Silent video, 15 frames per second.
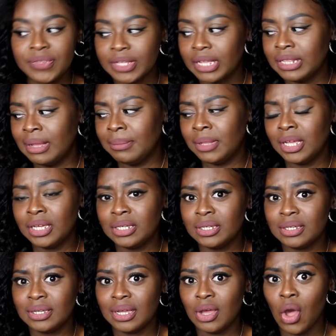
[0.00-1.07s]
And I'm like,
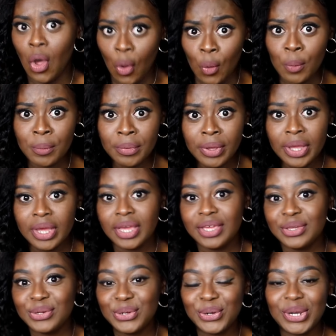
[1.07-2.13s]
home, are
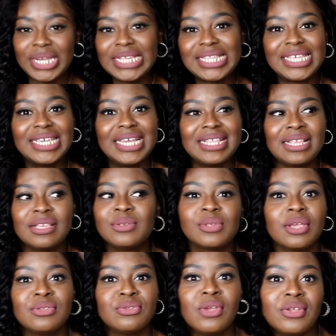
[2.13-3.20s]
you crazy? And then he was
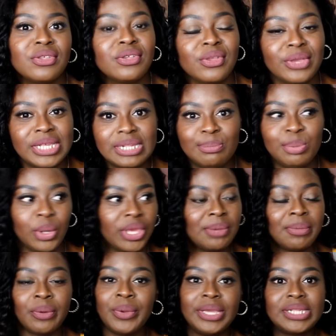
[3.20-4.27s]
like, no, he's blocking
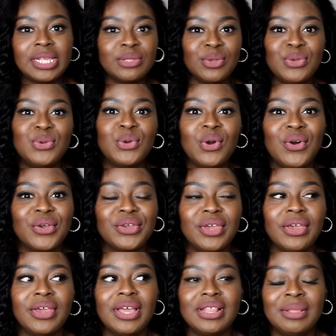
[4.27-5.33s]
my way. He's like, no, you can't go.
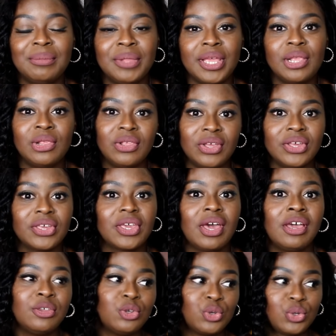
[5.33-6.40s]
And I'm like, look,
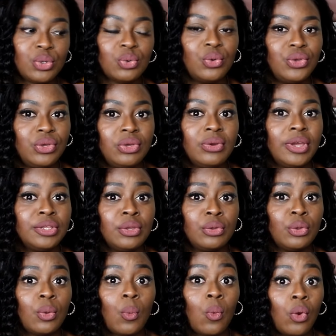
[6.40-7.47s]
I just saw you, I don't
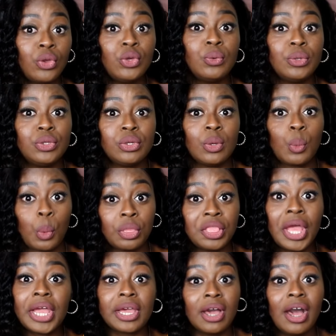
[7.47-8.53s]
know what you were doing with
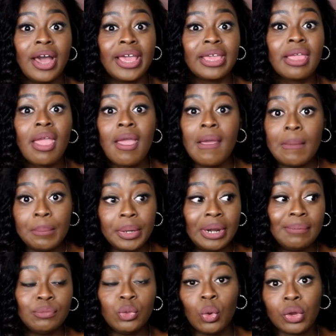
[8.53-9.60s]
that guy, but
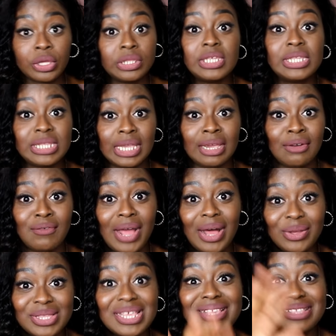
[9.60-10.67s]
I'm not gonna stick
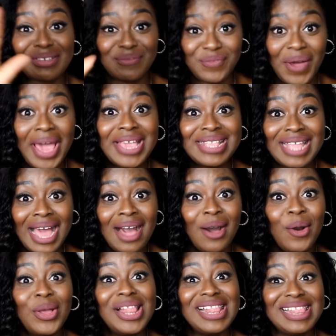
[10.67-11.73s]
around to find
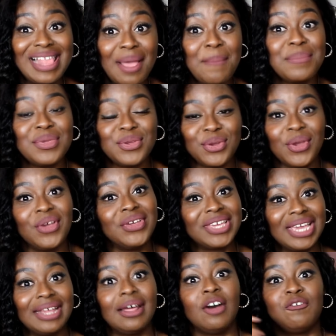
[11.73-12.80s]
out. Let me go,
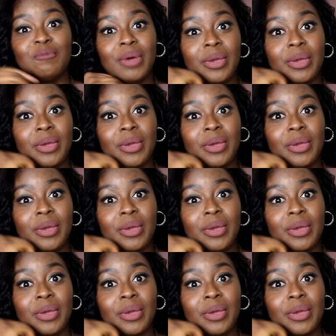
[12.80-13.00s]
get out of my